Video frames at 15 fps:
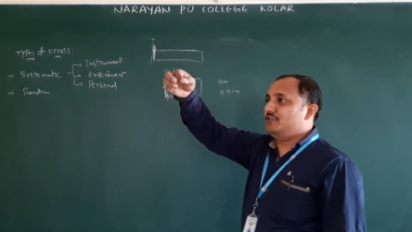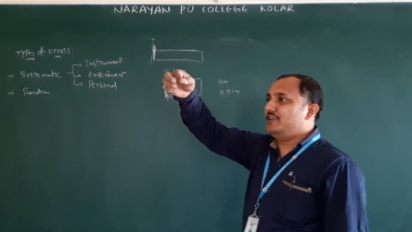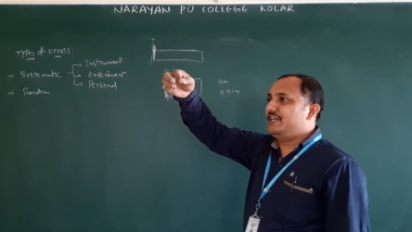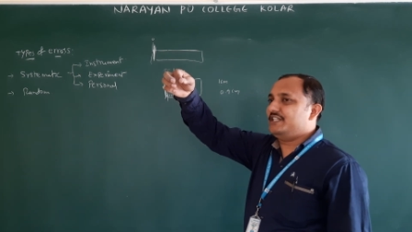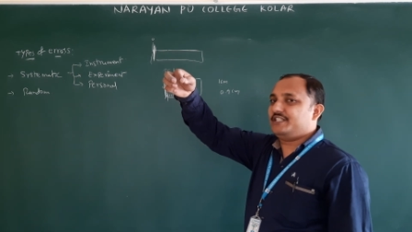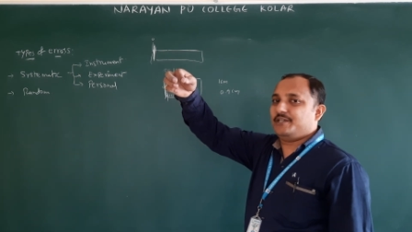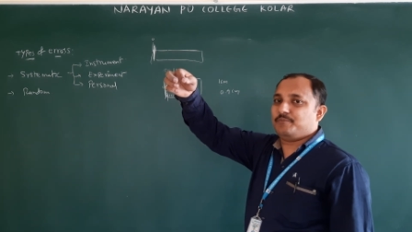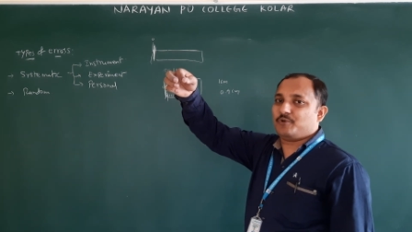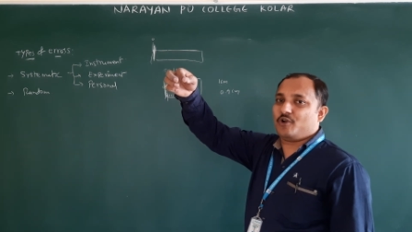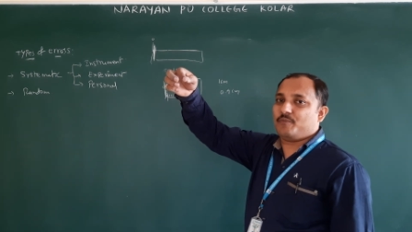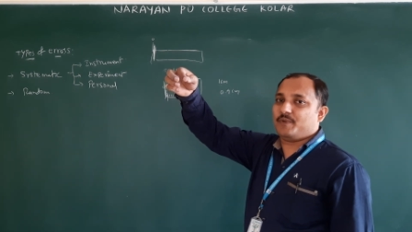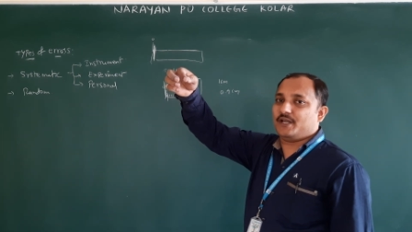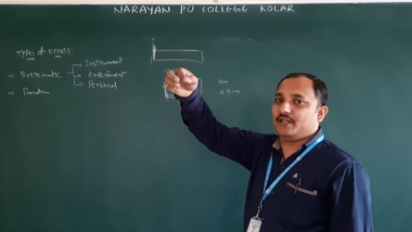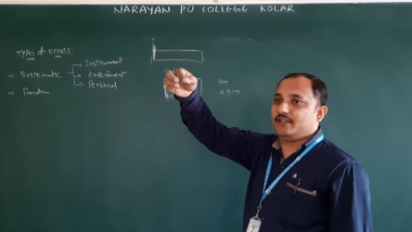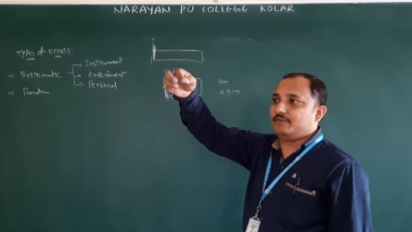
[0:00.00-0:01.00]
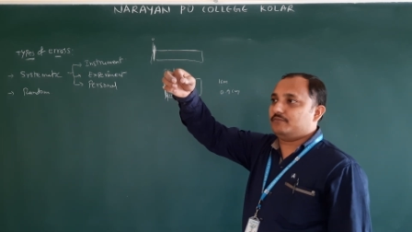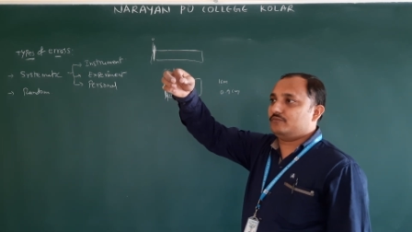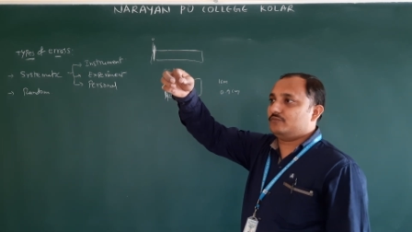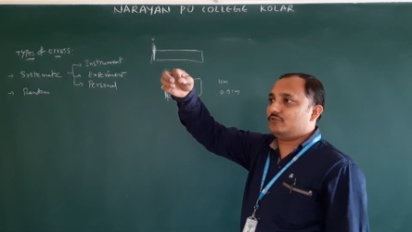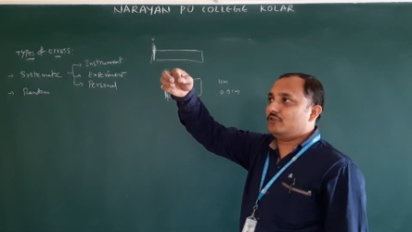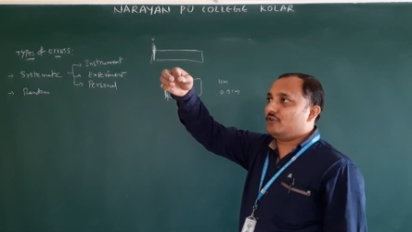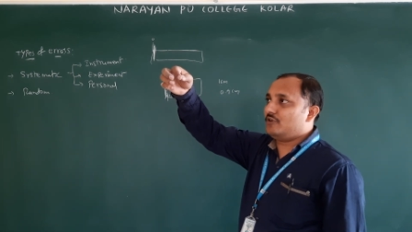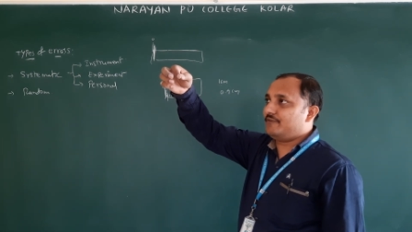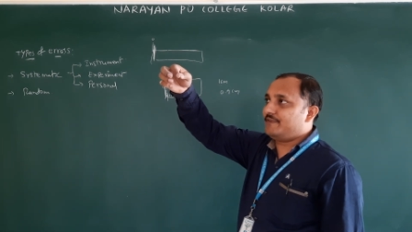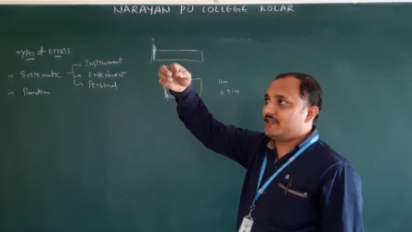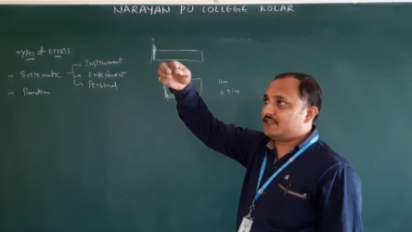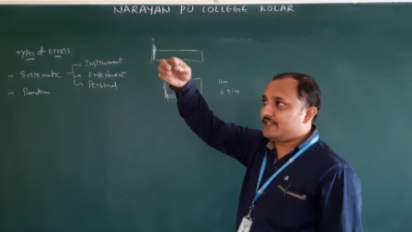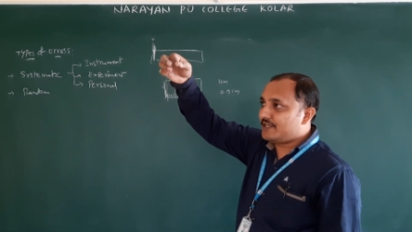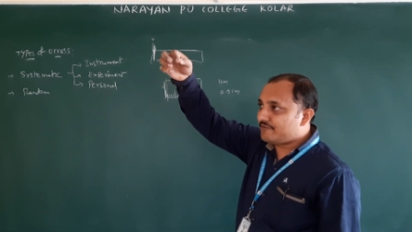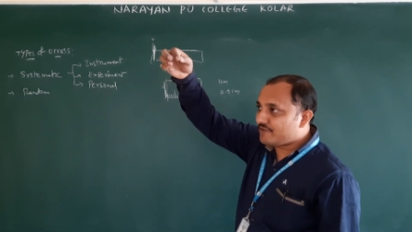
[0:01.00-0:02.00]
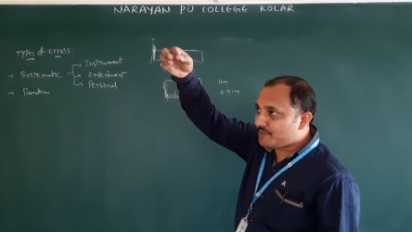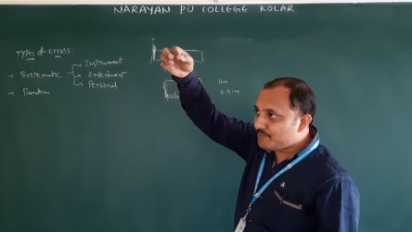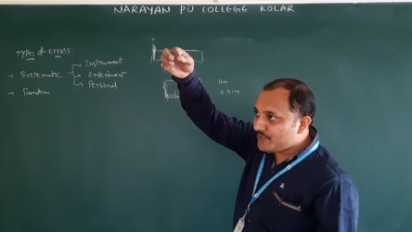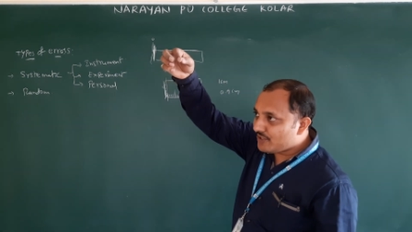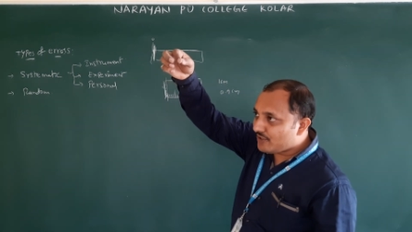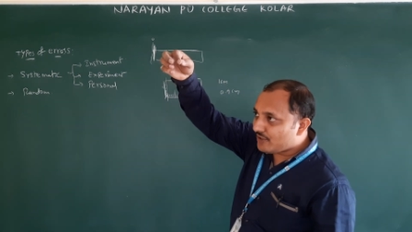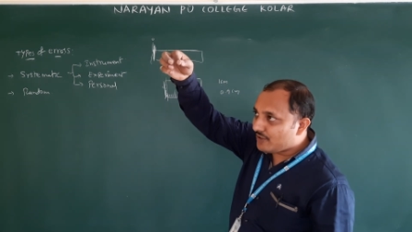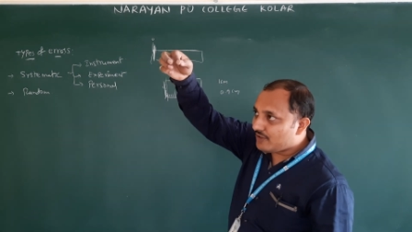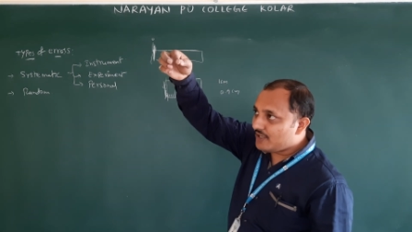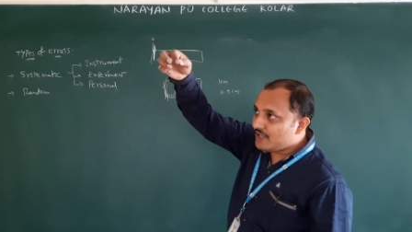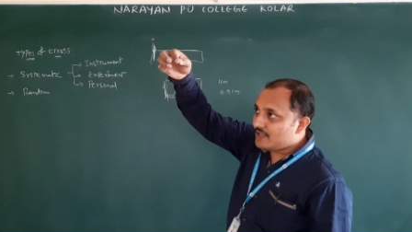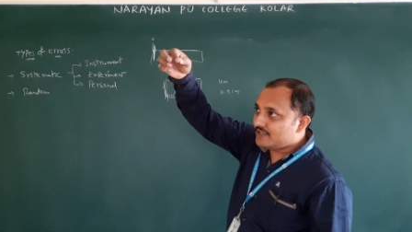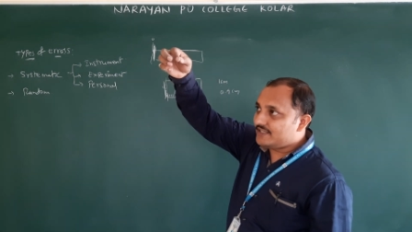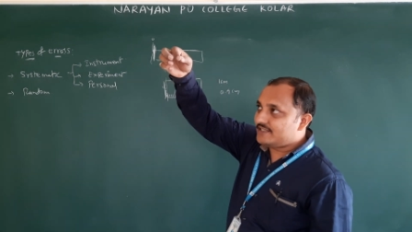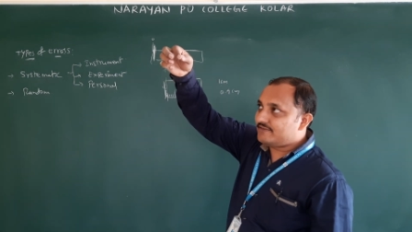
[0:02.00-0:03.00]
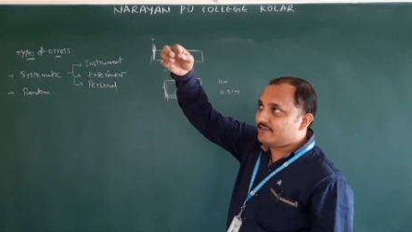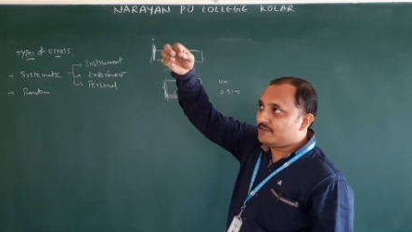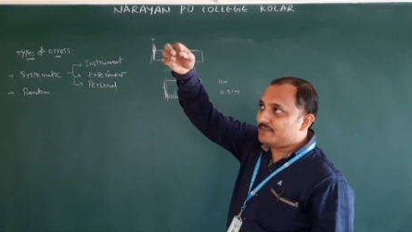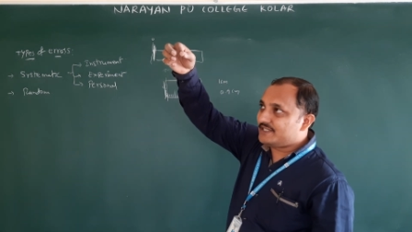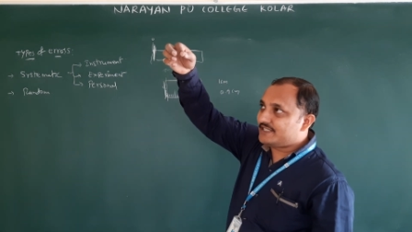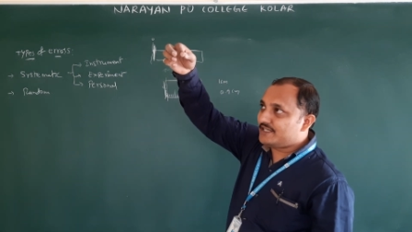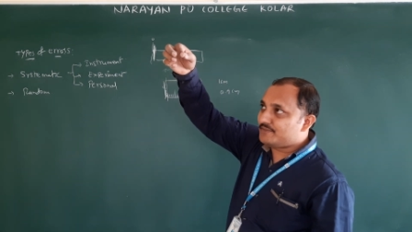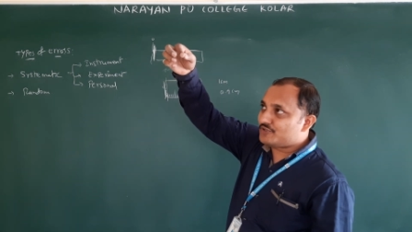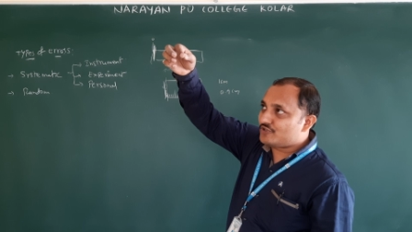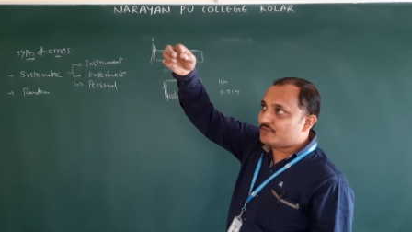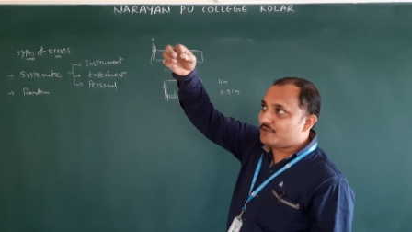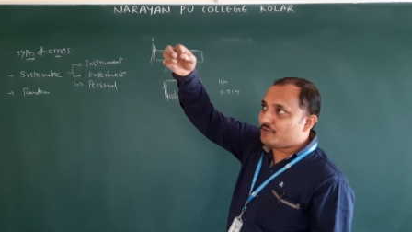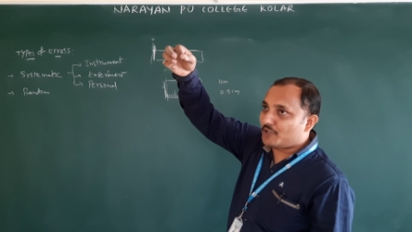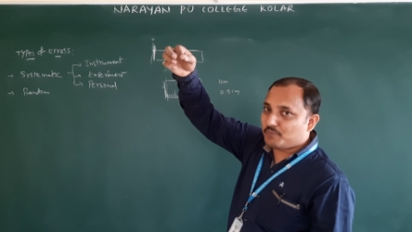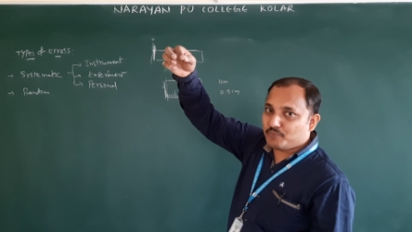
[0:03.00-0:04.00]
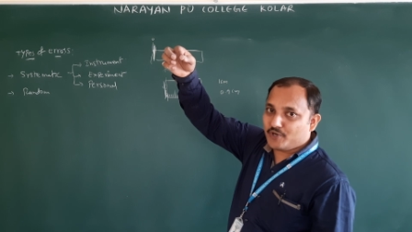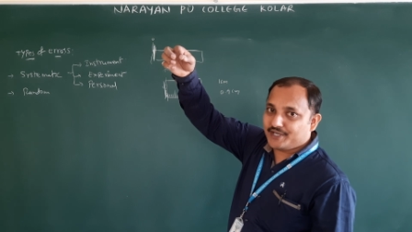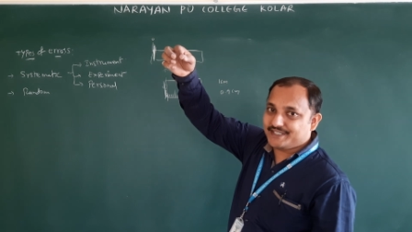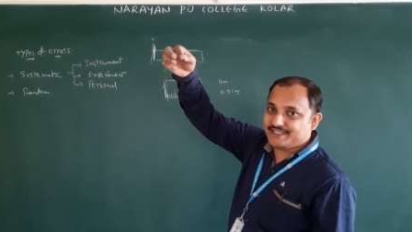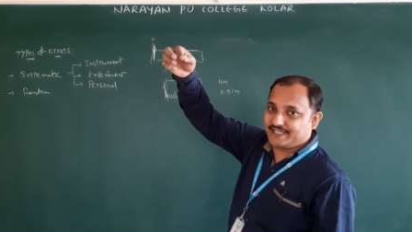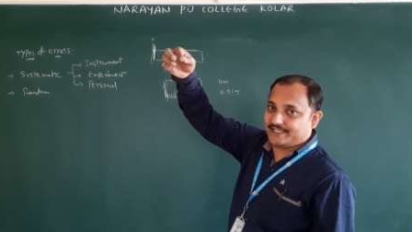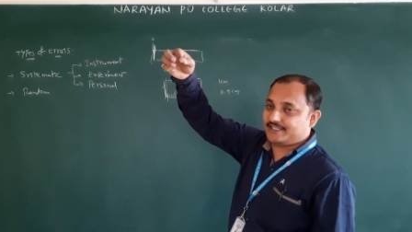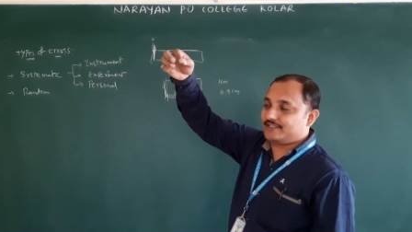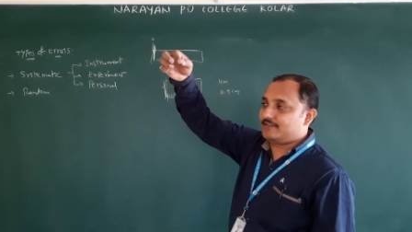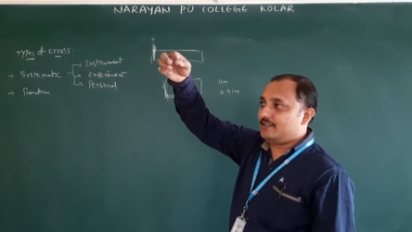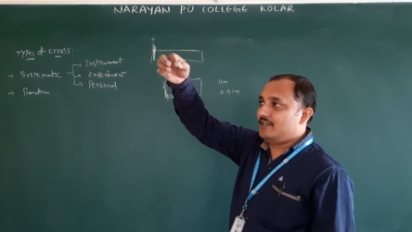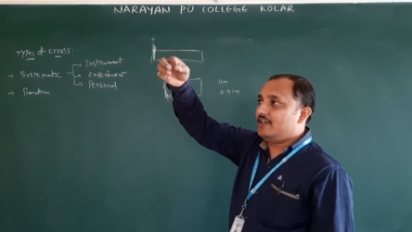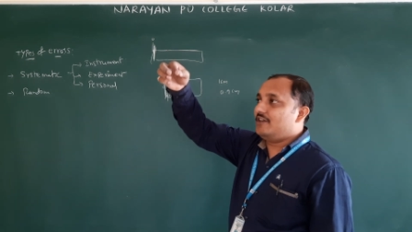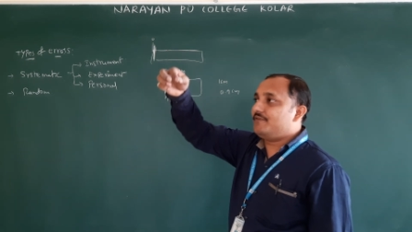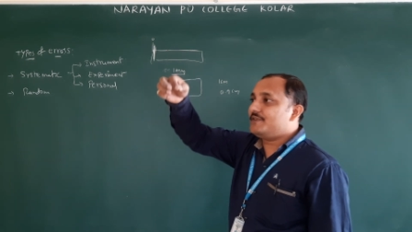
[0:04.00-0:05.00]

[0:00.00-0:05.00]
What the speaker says: You didn't see properly. So if you are seeing from below, this will be seems to be 1.6.